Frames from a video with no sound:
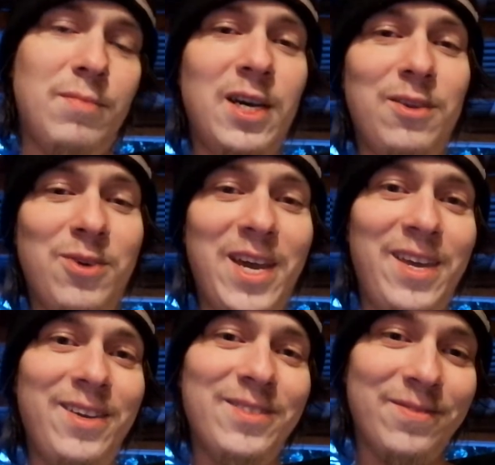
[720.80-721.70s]
by the
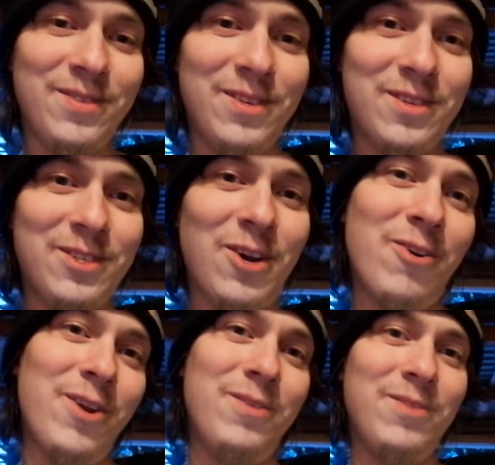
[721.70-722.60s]
way.
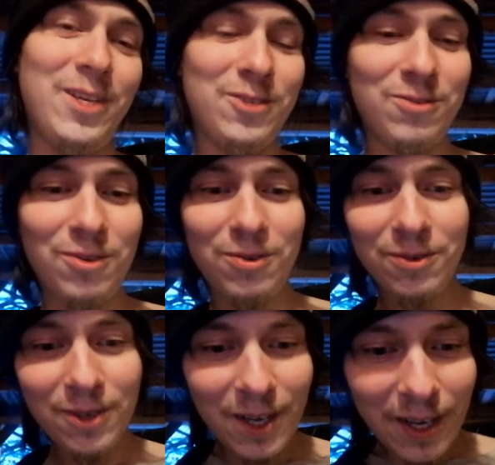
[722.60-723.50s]
Sorry, it's true.
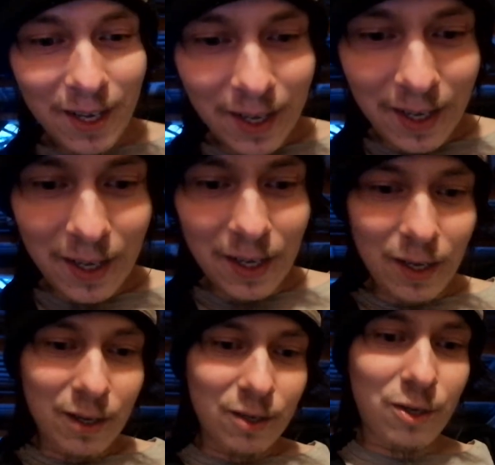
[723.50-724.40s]

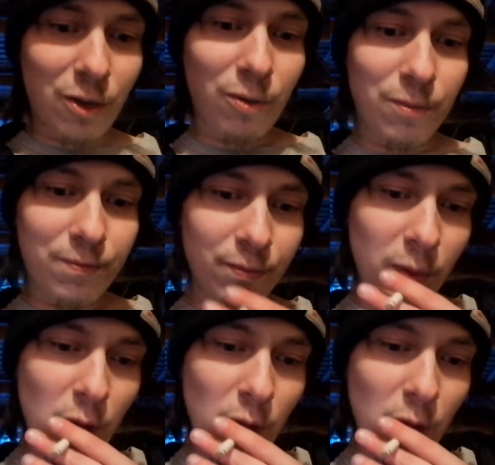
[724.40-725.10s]
So,